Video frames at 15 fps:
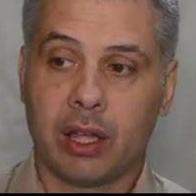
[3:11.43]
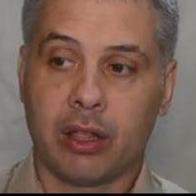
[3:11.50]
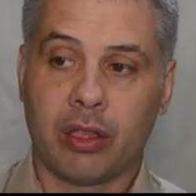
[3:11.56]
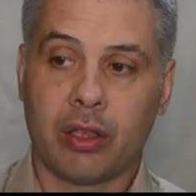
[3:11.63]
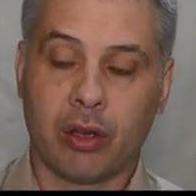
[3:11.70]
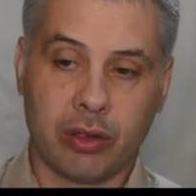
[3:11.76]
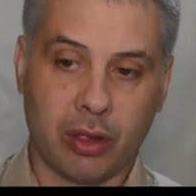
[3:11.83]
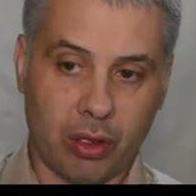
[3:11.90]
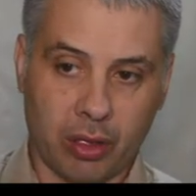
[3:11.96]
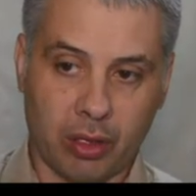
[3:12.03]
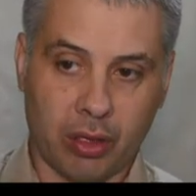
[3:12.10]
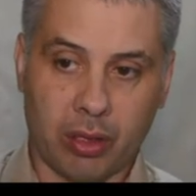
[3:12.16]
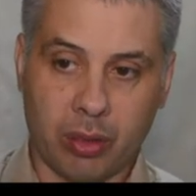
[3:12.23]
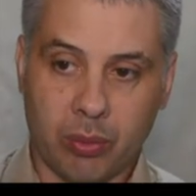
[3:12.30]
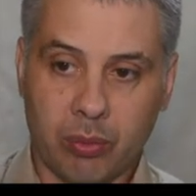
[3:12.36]
So this
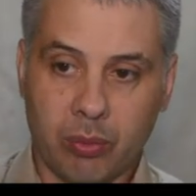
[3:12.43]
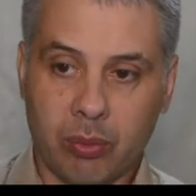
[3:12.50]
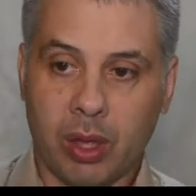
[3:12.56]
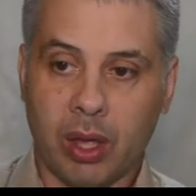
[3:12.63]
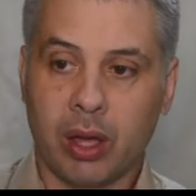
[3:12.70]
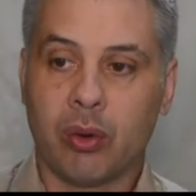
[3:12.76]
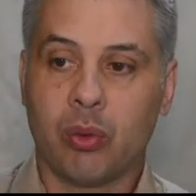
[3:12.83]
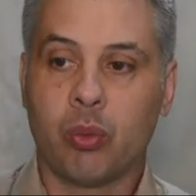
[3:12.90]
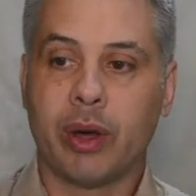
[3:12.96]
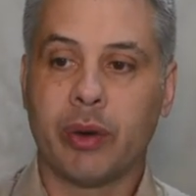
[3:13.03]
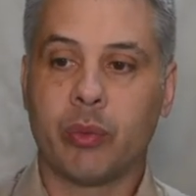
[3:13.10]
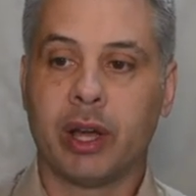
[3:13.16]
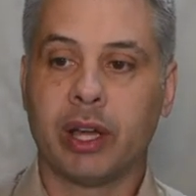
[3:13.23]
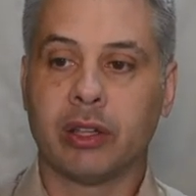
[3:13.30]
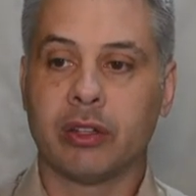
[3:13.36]
is
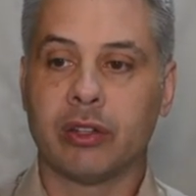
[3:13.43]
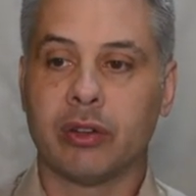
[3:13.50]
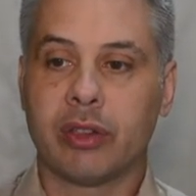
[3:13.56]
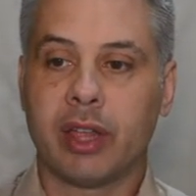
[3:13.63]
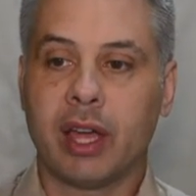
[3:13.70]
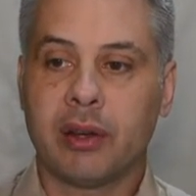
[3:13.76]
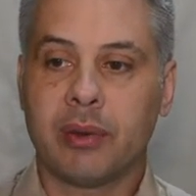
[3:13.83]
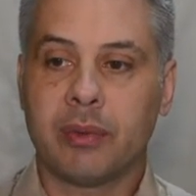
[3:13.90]
one way to do that.